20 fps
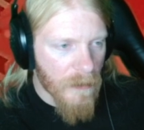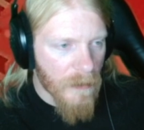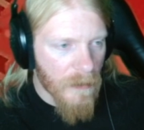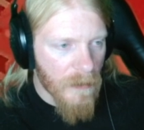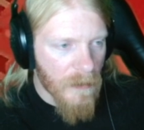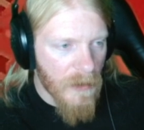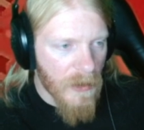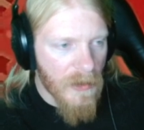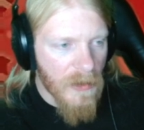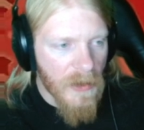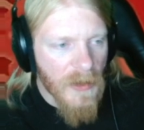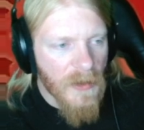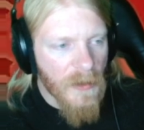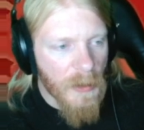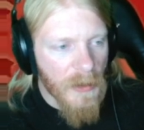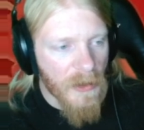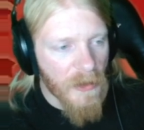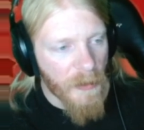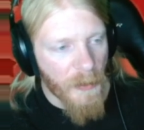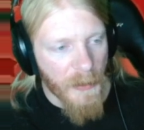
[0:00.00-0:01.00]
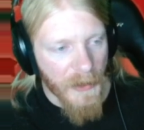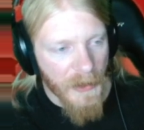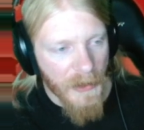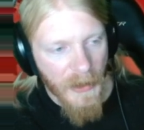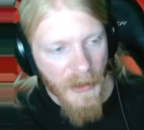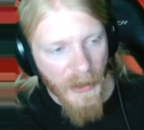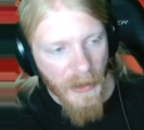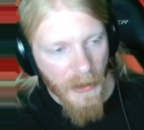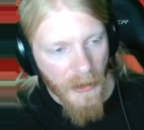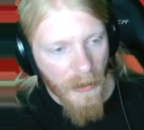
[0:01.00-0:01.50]
didn't need to be a split
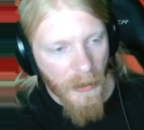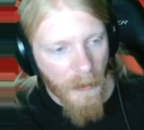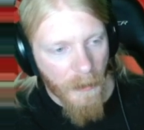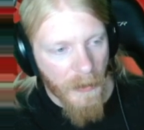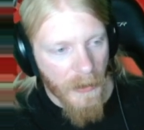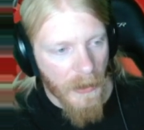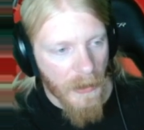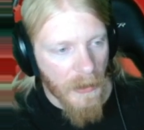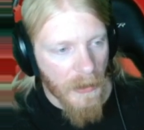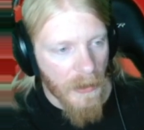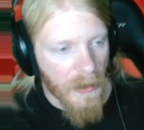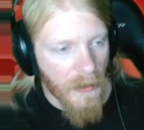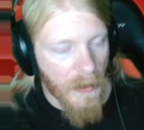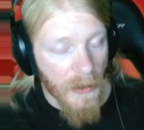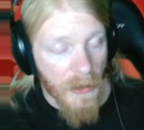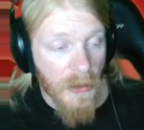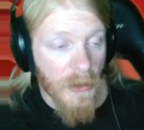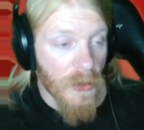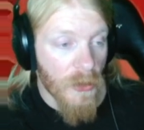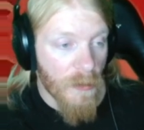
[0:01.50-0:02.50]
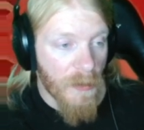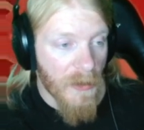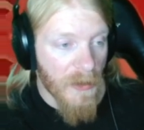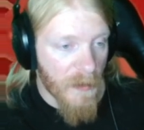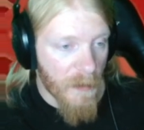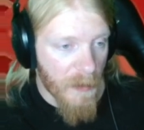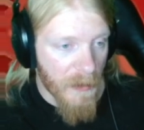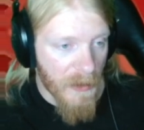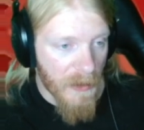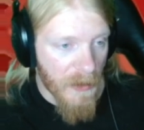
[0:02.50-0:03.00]
here, but there could be a
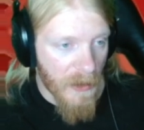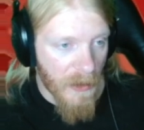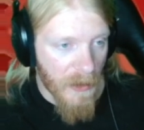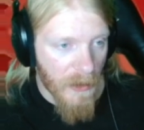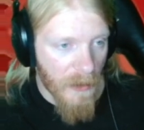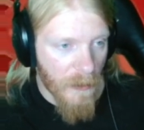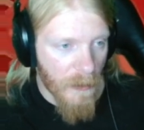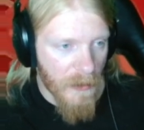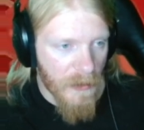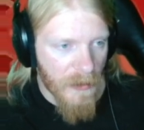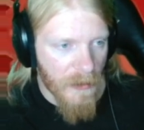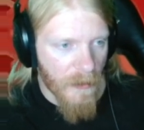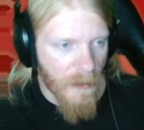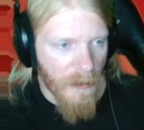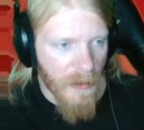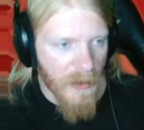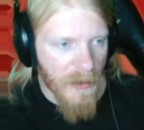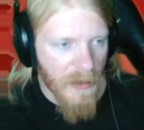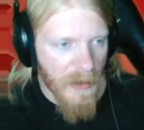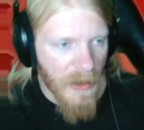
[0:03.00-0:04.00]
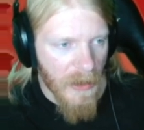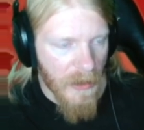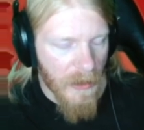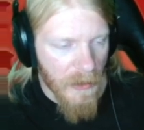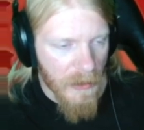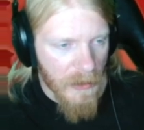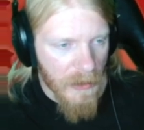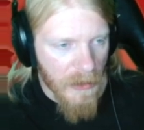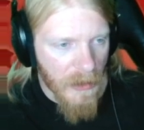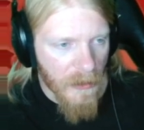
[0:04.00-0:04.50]
split here, which makes
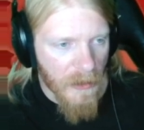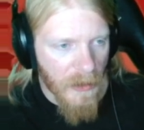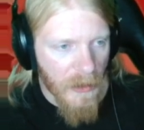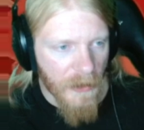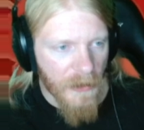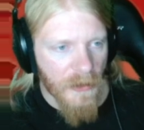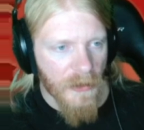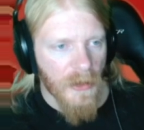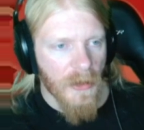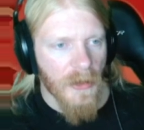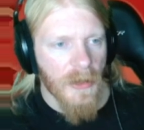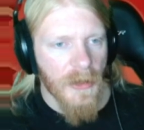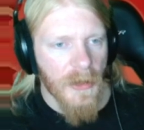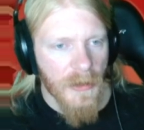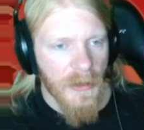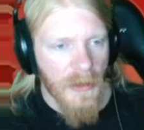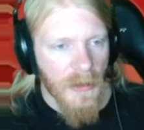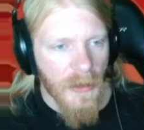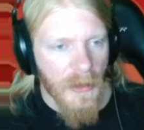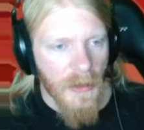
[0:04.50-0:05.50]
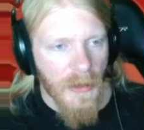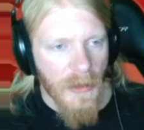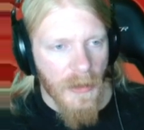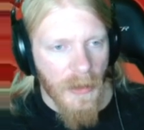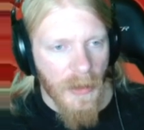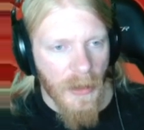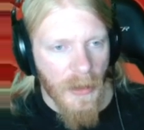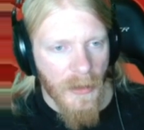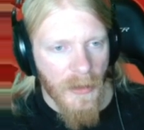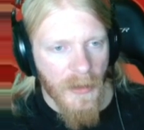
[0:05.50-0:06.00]
that calculation harder.
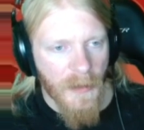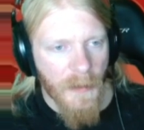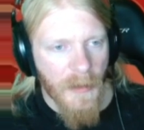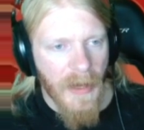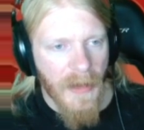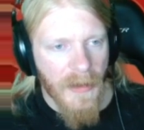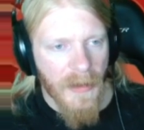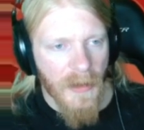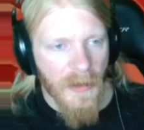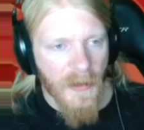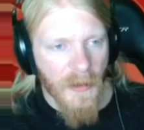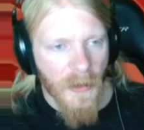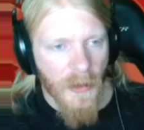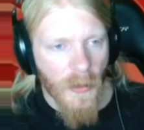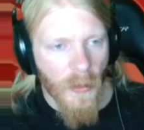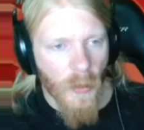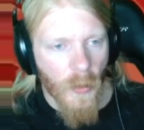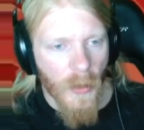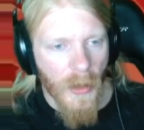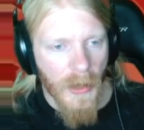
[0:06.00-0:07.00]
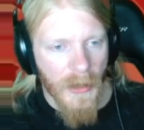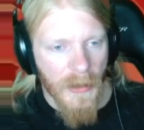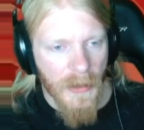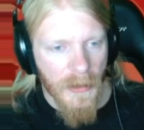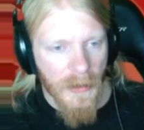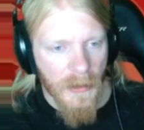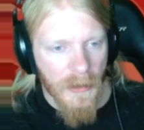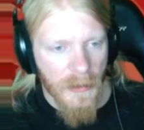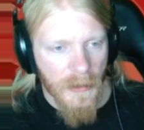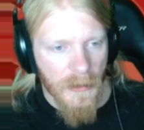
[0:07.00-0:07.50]
This pathing is quite
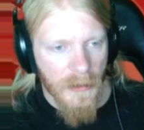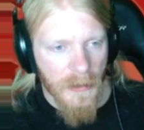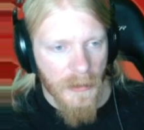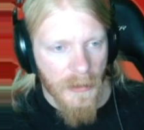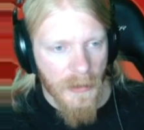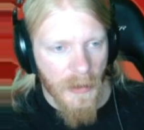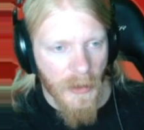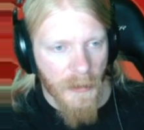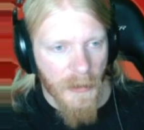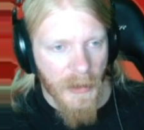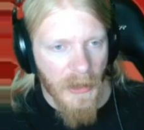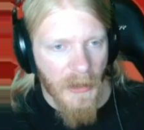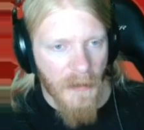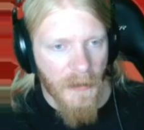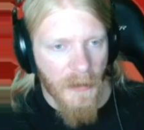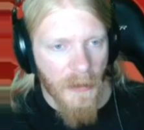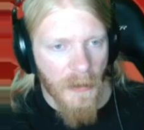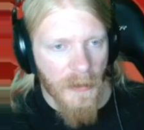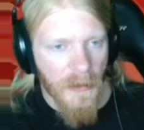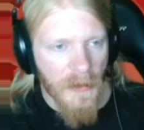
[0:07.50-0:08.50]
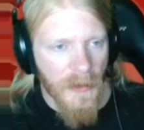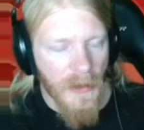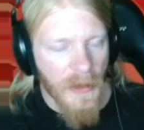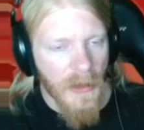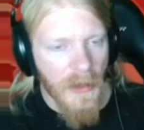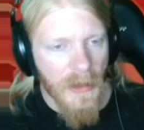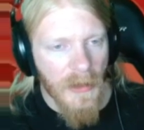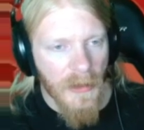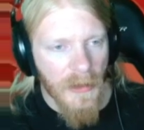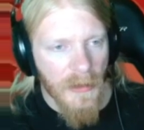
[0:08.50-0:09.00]
complicated if you don't see
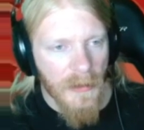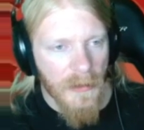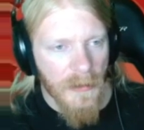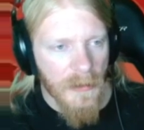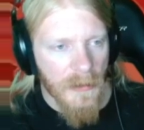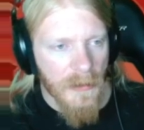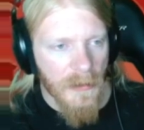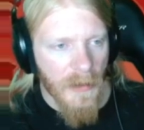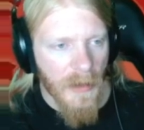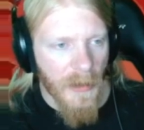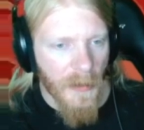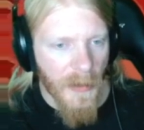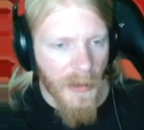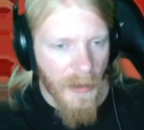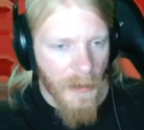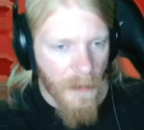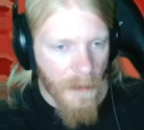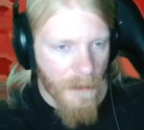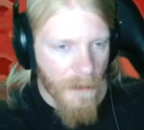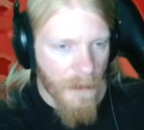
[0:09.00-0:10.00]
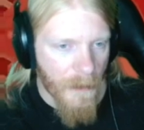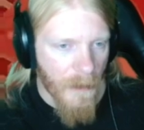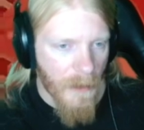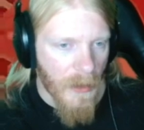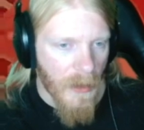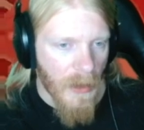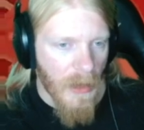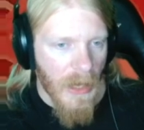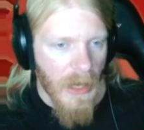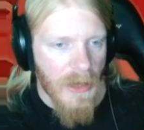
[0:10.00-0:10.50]
it that way.
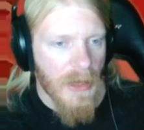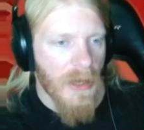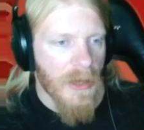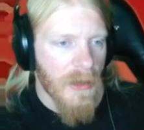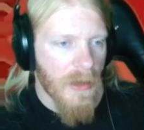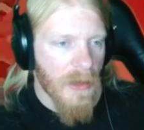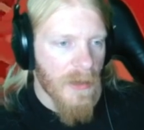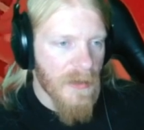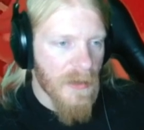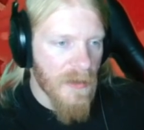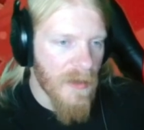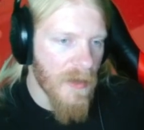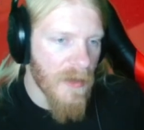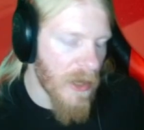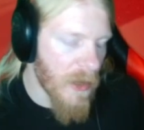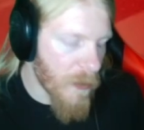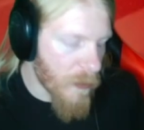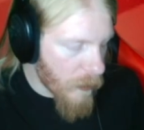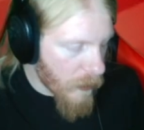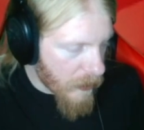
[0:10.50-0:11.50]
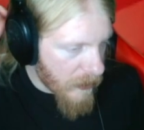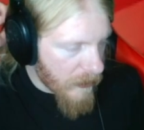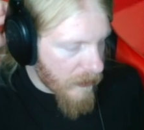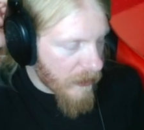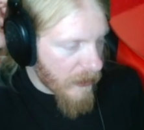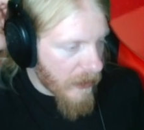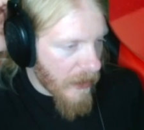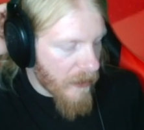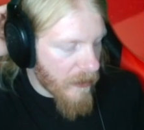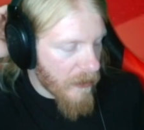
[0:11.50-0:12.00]
And then the 6 and the 8 working
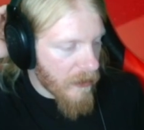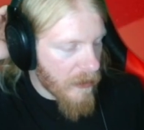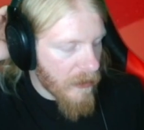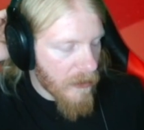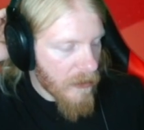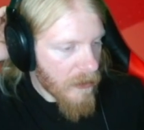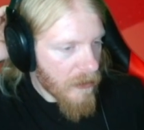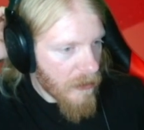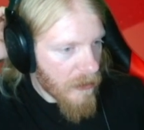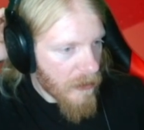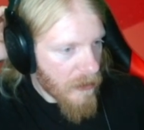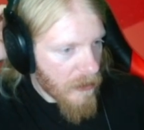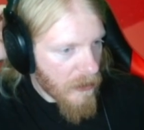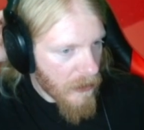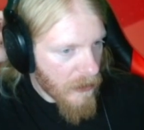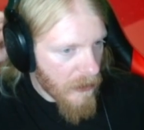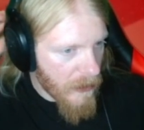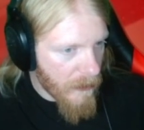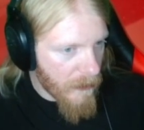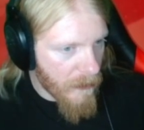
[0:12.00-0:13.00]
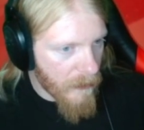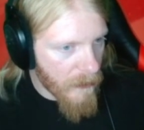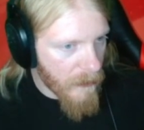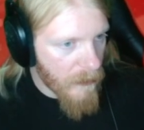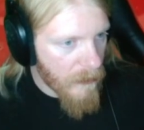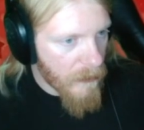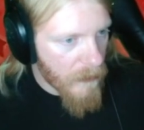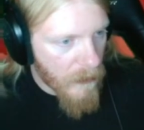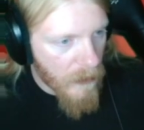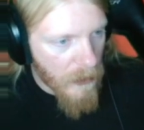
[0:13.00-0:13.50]
together.
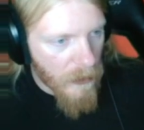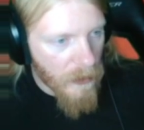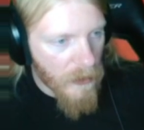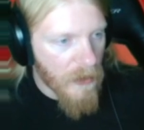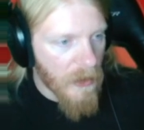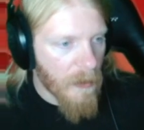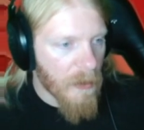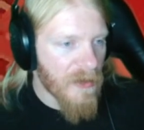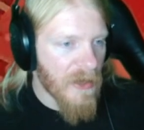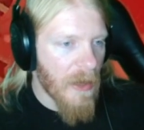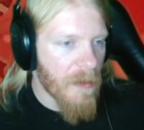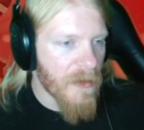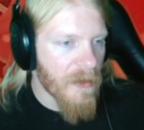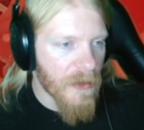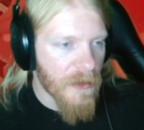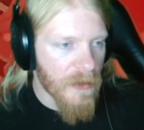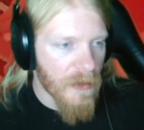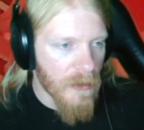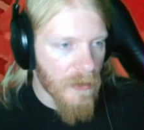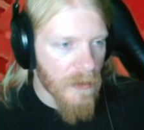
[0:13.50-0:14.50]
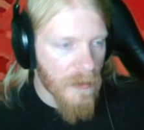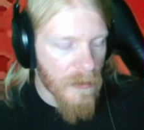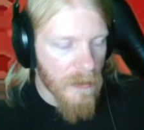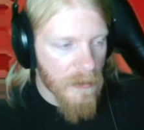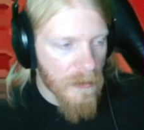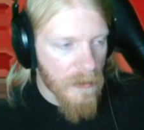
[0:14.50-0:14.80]
The double tap is also